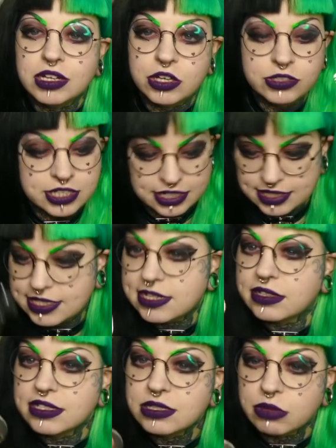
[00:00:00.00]
Who did I
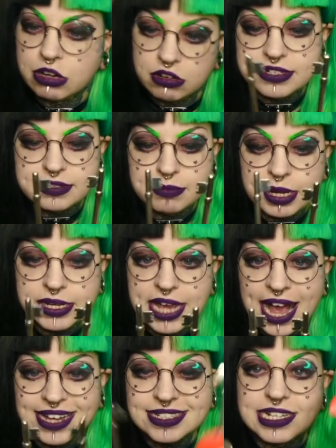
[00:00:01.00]
steal this one off? My
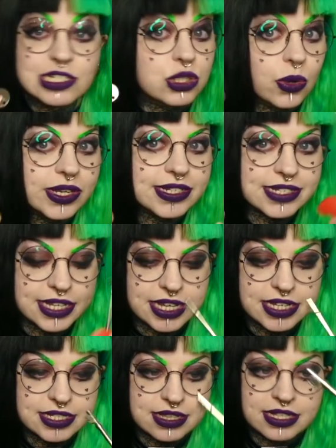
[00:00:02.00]
access toilet
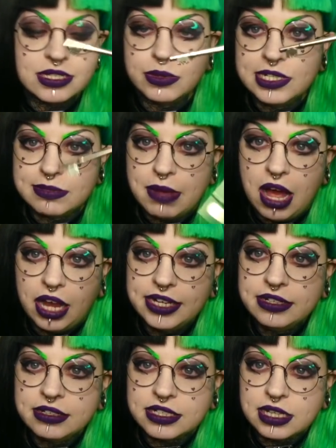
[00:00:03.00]
keys. This one is
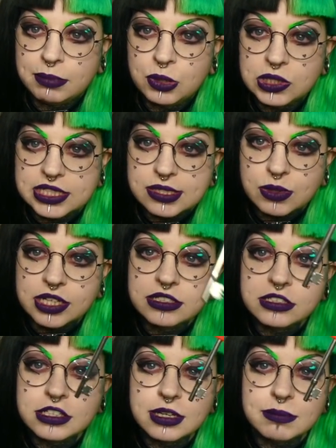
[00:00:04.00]
mine because I bought this
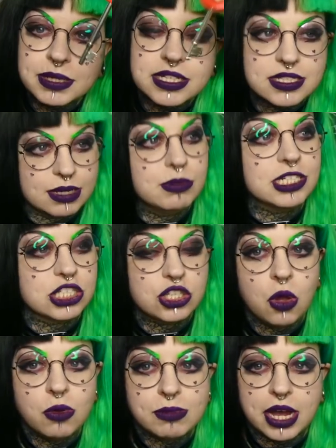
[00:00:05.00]
one. Because someone
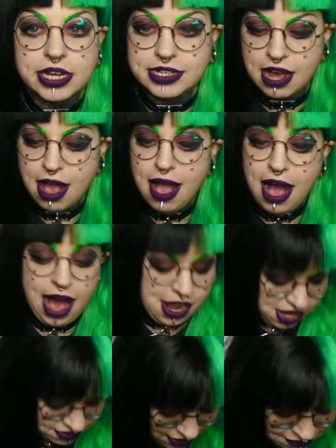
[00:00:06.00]
stole mine, and
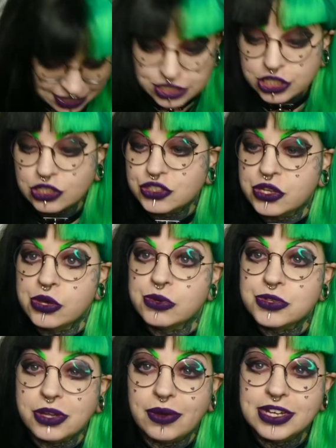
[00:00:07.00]
I've actually got
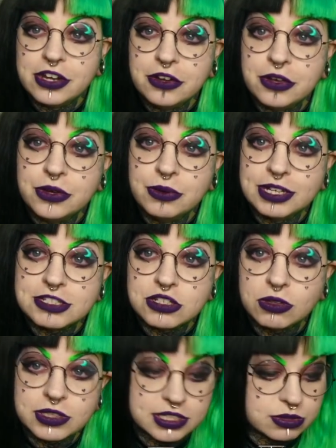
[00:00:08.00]
two, so I don't know who I
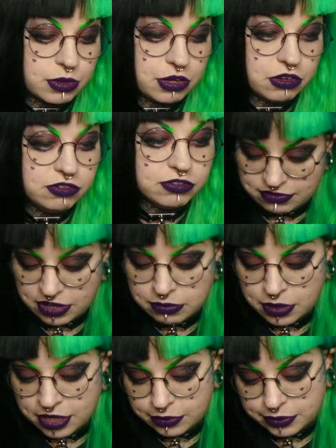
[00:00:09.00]
stole this one off. If I
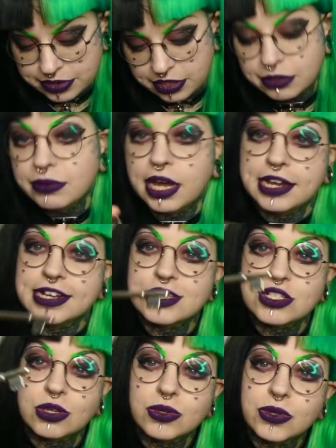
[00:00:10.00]
work with you and I
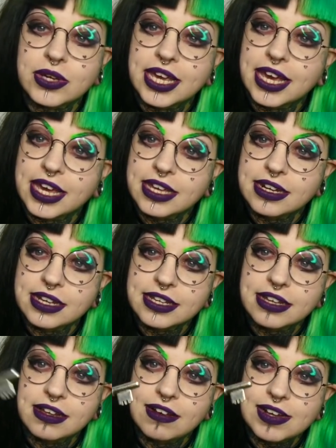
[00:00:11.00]
stole your key,
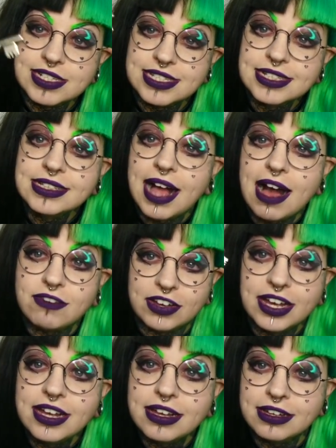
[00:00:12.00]
like, I still have
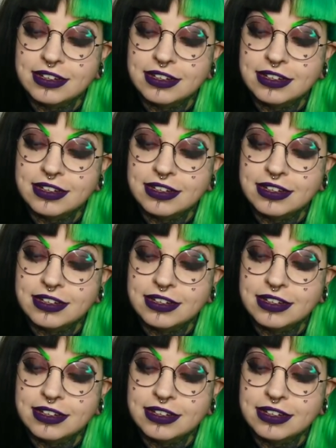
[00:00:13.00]
it,